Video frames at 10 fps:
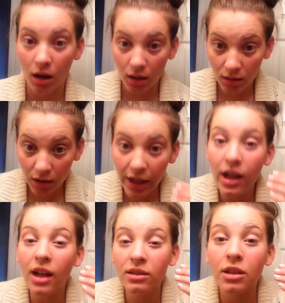Alright,
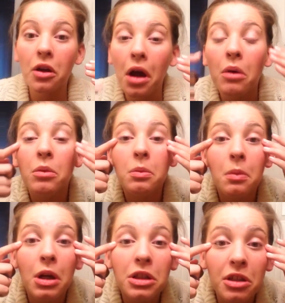I don't know how
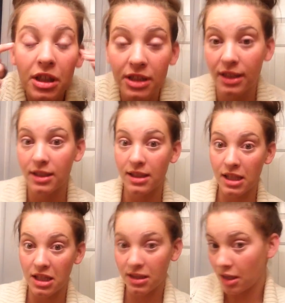well you guys can
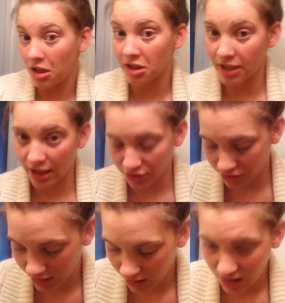see these colors
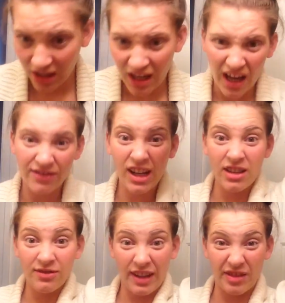actually. I've
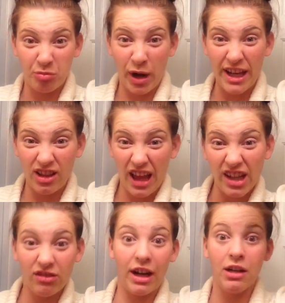kind of like bright
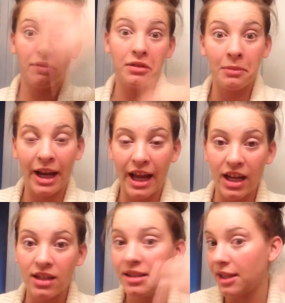light right over my
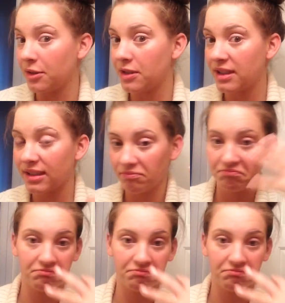head, so it's